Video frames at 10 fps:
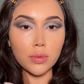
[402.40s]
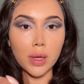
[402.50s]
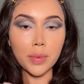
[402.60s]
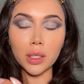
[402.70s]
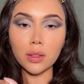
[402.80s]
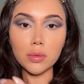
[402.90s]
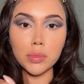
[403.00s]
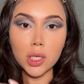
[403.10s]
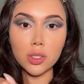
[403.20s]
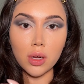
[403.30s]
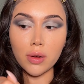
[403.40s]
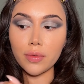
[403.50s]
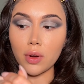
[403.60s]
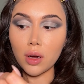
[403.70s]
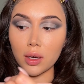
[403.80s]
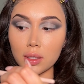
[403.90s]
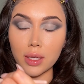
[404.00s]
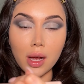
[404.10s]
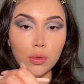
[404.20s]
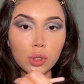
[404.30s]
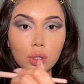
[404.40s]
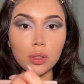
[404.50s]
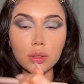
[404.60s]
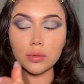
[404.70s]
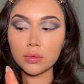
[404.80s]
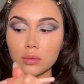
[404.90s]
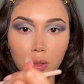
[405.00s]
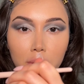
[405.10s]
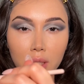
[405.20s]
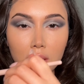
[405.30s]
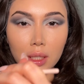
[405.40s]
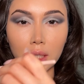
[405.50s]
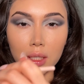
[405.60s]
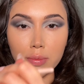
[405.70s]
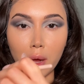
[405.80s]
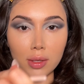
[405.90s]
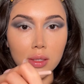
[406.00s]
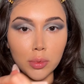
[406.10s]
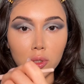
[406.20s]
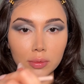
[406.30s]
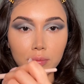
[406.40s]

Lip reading: wipe our little brush off on a towel so it's as clean as possible.